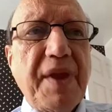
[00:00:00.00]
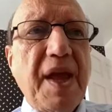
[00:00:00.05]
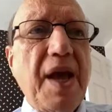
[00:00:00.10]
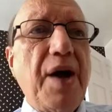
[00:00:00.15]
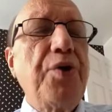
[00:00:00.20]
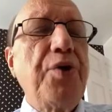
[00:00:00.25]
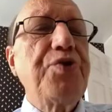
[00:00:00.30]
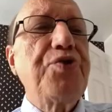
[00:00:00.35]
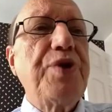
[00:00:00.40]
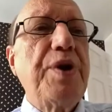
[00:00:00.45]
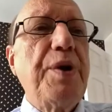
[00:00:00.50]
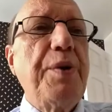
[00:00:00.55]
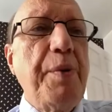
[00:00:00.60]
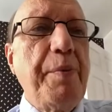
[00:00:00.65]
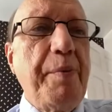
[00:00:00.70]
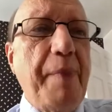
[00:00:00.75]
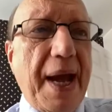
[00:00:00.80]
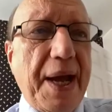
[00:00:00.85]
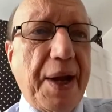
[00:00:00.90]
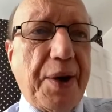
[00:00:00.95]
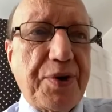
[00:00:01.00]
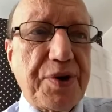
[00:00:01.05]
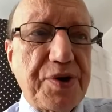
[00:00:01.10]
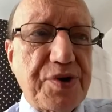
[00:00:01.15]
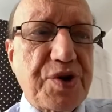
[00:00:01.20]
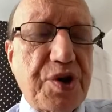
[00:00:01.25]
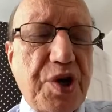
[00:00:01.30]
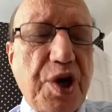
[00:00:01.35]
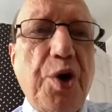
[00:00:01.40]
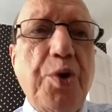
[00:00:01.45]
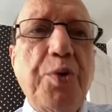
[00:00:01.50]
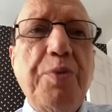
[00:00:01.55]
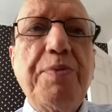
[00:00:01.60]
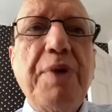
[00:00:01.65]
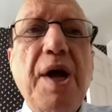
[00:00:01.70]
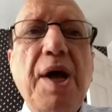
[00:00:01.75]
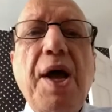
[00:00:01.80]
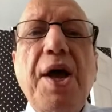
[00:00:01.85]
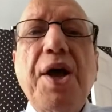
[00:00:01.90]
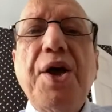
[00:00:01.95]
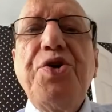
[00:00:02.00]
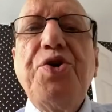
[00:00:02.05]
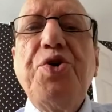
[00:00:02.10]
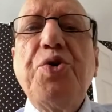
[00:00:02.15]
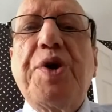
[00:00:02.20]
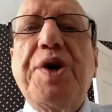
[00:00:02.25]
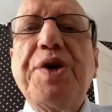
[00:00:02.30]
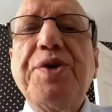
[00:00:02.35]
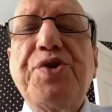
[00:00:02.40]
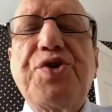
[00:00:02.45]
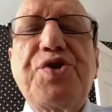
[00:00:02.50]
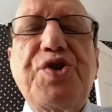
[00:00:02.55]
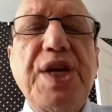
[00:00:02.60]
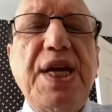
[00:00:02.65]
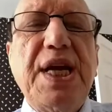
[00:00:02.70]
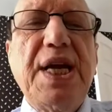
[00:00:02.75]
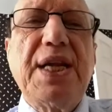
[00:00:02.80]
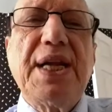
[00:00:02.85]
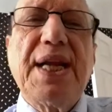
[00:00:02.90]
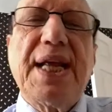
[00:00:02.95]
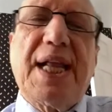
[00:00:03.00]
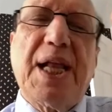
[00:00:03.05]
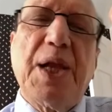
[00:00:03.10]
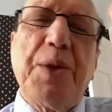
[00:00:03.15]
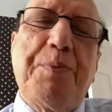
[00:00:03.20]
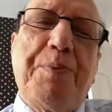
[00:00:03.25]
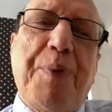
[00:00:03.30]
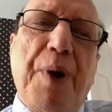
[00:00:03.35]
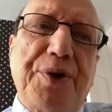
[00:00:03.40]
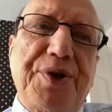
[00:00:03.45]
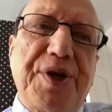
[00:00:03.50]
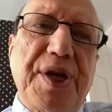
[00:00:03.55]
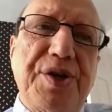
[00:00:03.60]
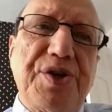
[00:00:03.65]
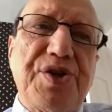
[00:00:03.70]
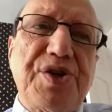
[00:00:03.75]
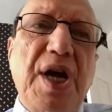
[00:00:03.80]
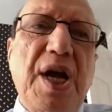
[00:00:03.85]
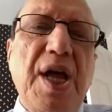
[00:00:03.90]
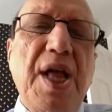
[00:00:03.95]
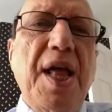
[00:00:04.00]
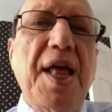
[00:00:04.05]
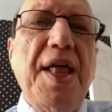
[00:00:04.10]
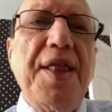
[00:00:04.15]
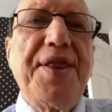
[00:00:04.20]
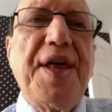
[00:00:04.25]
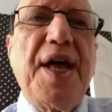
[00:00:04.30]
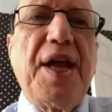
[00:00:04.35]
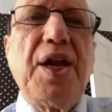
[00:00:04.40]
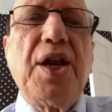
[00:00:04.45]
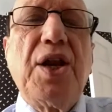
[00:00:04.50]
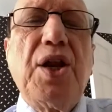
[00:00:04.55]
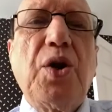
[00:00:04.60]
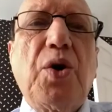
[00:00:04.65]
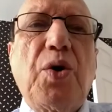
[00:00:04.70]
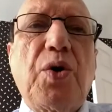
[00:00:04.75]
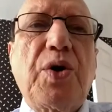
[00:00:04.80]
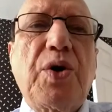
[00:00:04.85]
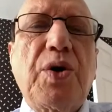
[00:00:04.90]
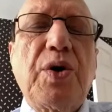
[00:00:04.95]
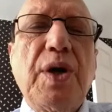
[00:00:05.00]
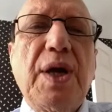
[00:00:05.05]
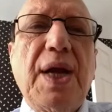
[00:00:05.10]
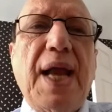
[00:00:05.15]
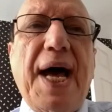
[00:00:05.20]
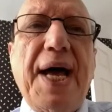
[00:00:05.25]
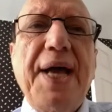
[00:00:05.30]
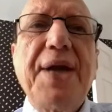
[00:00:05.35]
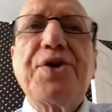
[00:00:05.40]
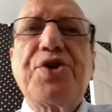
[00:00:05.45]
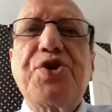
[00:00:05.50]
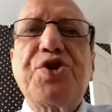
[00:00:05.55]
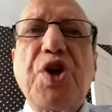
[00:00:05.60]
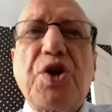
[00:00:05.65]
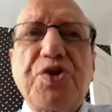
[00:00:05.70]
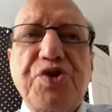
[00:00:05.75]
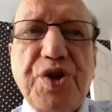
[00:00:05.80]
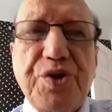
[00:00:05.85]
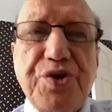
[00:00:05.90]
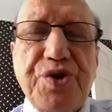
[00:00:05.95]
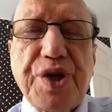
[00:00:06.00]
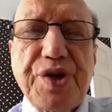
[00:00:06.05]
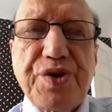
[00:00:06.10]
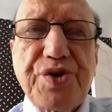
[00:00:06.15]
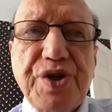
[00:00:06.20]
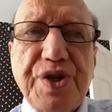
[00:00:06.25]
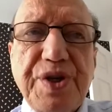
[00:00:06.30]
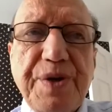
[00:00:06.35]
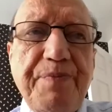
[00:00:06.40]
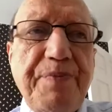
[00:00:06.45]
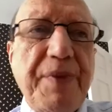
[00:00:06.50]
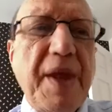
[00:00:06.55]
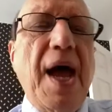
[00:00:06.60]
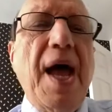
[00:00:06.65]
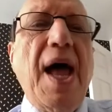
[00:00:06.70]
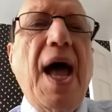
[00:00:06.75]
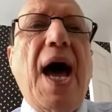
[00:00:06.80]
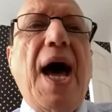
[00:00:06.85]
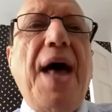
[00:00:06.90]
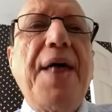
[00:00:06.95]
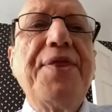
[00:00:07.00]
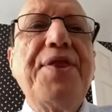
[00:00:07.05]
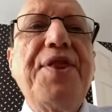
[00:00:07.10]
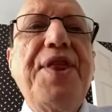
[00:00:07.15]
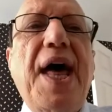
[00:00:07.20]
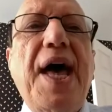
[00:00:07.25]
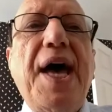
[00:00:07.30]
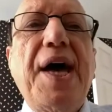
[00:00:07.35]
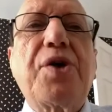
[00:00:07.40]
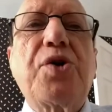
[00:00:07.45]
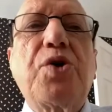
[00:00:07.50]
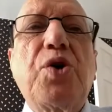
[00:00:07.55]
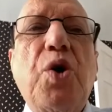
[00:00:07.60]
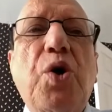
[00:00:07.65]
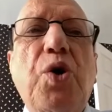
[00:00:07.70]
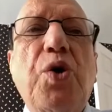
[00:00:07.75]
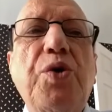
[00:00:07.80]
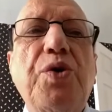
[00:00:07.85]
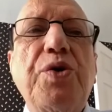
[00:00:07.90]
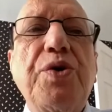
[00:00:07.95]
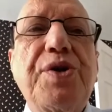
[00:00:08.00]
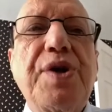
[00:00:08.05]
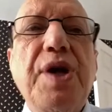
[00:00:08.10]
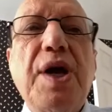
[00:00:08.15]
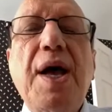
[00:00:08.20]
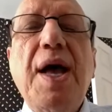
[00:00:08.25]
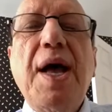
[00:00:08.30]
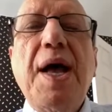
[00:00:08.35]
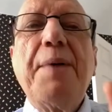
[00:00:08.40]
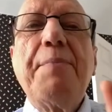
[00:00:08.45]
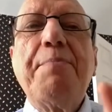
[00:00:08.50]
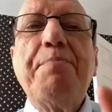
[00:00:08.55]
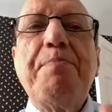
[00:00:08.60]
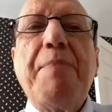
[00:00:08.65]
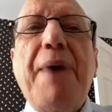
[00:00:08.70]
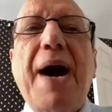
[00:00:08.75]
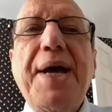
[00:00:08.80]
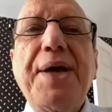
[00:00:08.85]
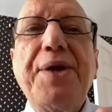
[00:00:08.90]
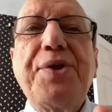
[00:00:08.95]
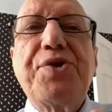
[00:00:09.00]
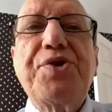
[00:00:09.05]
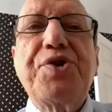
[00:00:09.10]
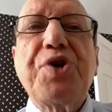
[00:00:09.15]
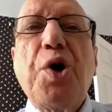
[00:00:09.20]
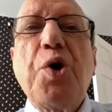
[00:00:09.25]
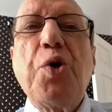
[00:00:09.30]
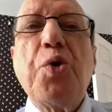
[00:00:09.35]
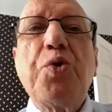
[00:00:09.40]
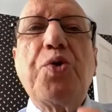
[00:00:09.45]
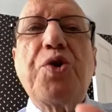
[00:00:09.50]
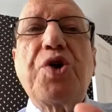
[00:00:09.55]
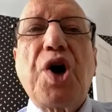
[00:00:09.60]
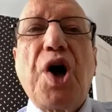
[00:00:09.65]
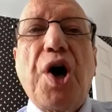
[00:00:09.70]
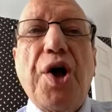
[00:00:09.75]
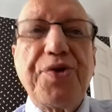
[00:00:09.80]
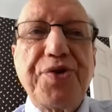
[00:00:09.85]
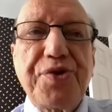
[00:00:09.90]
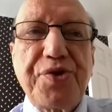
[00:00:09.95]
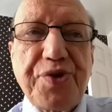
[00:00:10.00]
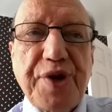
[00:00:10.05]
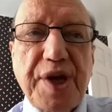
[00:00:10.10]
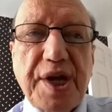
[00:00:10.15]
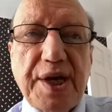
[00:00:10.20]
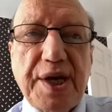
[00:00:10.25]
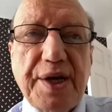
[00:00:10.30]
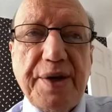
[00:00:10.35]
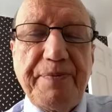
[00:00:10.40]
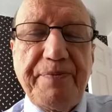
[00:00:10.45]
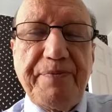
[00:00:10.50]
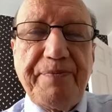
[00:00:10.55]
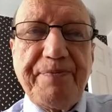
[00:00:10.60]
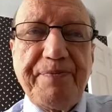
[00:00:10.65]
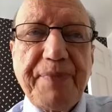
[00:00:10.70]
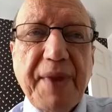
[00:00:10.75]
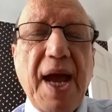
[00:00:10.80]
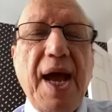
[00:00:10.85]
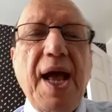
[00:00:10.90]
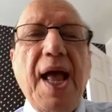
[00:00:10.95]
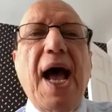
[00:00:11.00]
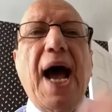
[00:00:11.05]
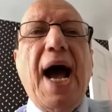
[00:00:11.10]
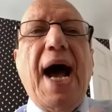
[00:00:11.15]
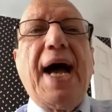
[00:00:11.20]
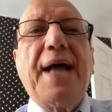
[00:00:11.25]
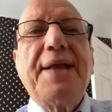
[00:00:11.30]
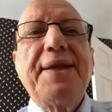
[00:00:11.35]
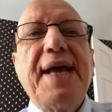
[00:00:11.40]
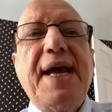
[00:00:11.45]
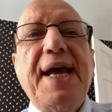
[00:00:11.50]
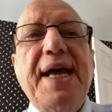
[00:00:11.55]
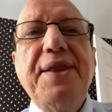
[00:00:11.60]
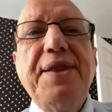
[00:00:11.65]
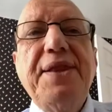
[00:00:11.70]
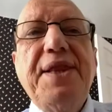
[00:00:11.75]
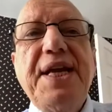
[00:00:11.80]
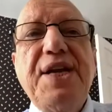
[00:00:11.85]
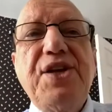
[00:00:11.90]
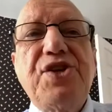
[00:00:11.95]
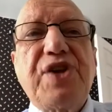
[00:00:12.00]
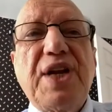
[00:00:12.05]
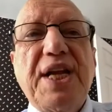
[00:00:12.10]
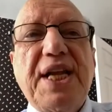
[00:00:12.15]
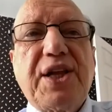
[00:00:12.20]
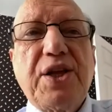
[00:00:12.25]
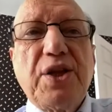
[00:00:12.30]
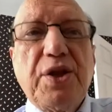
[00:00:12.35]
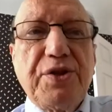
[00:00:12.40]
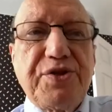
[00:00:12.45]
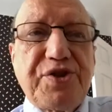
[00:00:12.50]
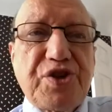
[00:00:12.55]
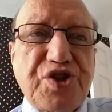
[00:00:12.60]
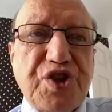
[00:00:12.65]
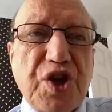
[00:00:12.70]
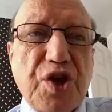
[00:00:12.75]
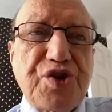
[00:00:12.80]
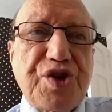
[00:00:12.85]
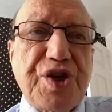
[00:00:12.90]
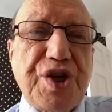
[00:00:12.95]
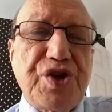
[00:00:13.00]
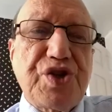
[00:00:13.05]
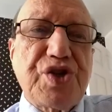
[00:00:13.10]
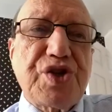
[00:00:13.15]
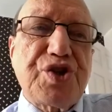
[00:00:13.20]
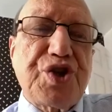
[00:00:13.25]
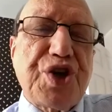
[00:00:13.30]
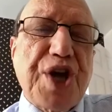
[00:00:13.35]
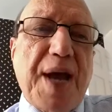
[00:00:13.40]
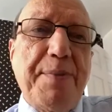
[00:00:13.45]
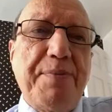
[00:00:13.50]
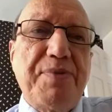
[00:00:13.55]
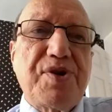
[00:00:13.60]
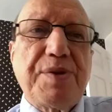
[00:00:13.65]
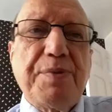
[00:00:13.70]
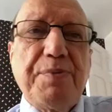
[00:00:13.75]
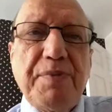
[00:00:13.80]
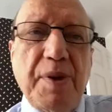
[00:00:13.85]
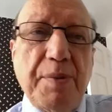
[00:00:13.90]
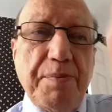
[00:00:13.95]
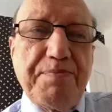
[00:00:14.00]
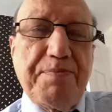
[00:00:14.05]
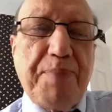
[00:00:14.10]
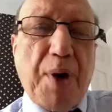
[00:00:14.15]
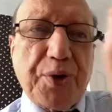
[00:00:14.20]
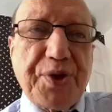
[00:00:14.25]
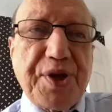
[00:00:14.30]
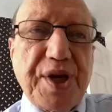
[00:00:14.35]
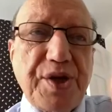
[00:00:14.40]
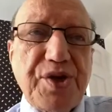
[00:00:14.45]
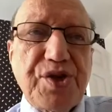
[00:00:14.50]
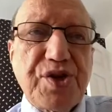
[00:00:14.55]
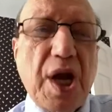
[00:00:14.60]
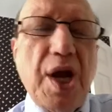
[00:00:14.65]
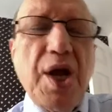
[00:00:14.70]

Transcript: under a microscope, you can see little bodies that look like sausages, and they're called mitochondria. And in these little sausage-shaped bodies